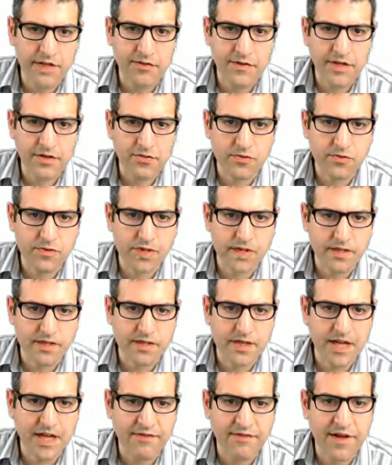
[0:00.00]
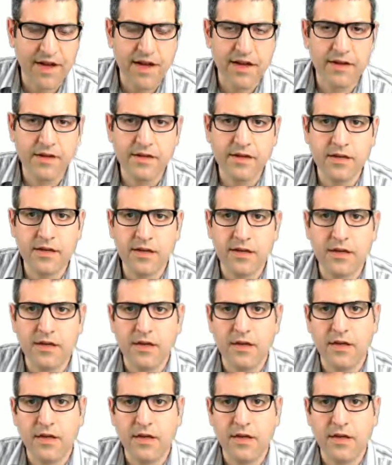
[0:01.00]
area 2 doesn't have any